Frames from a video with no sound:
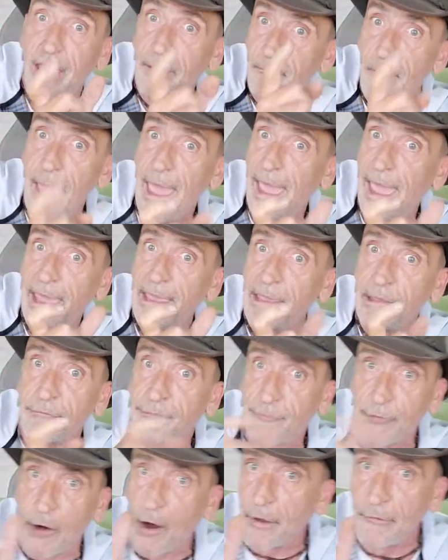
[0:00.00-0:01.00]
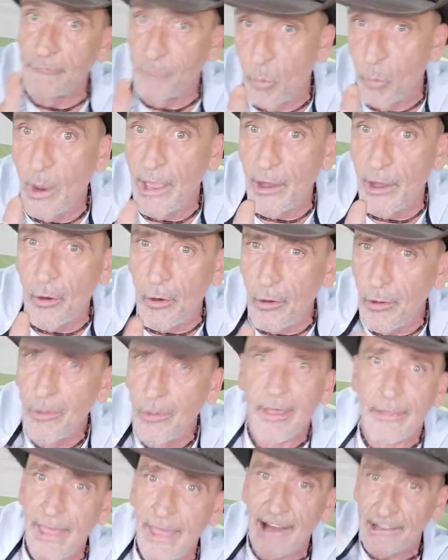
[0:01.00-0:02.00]
may in front of will,
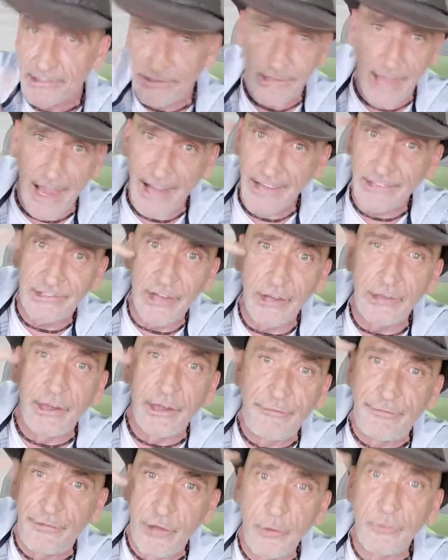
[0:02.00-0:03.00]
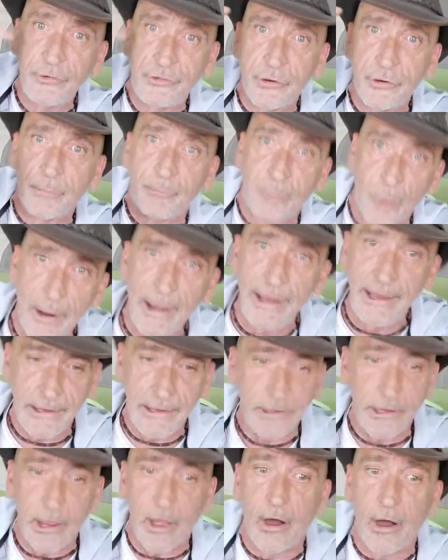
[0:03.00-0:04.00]
that's to defuse your
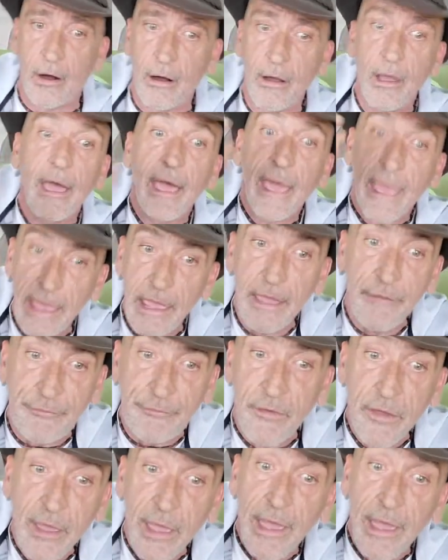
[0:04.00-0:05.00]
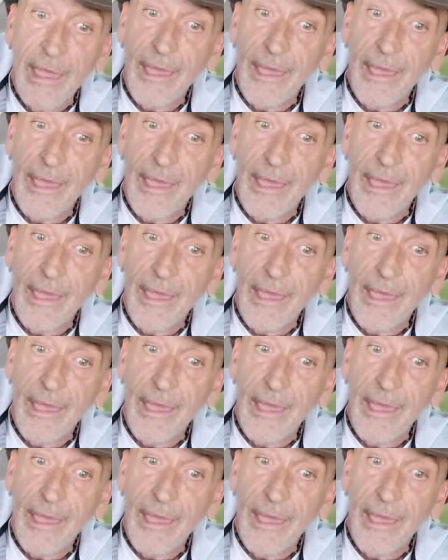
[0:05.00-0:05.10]
brain, y'all. If